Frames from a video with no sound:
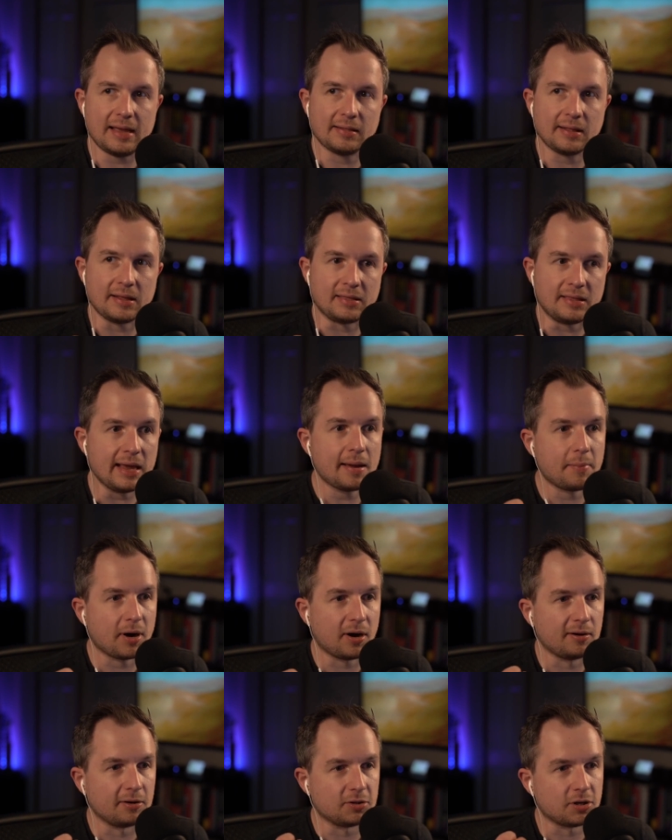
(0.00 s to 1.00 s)
They think about
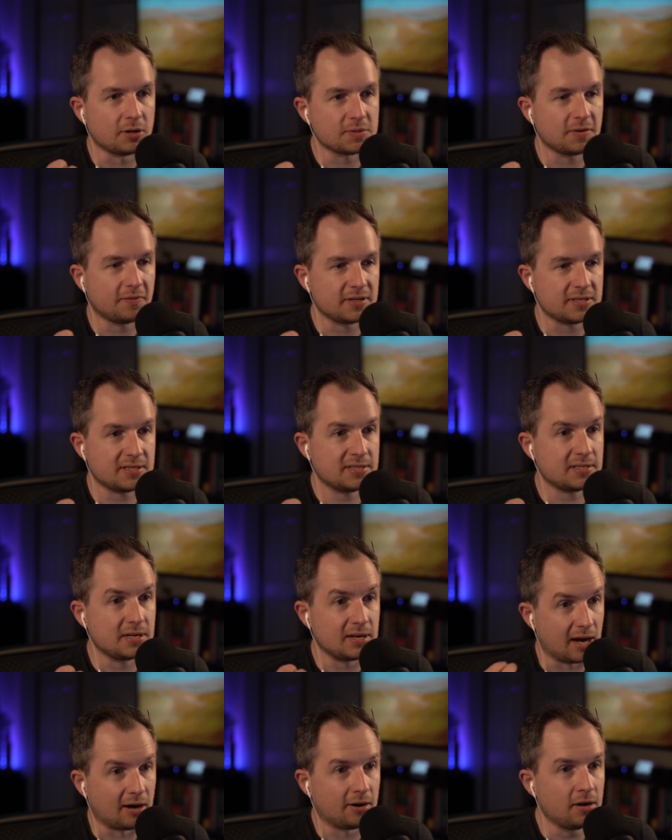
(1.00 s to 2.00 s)
it in terms of a
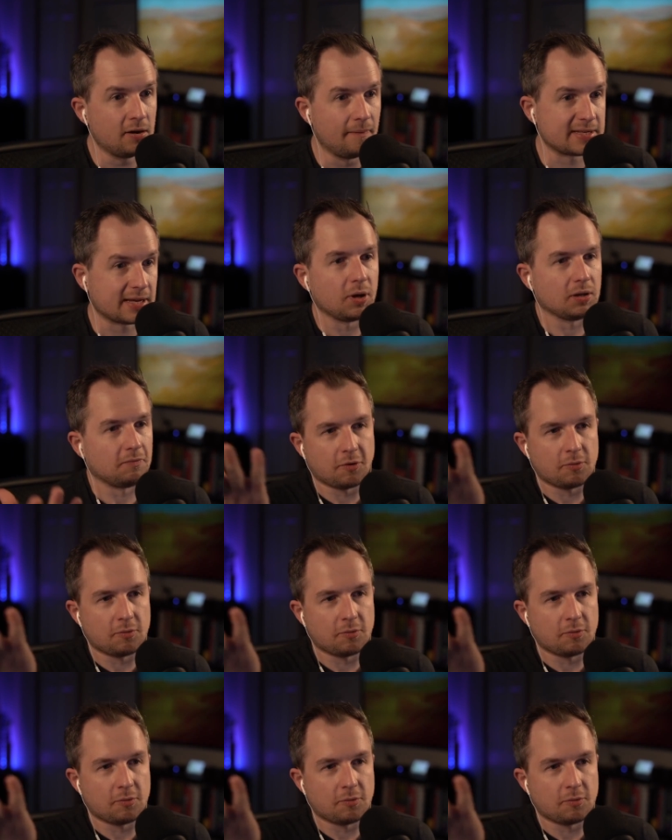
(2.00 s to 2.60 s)
scenario and oh,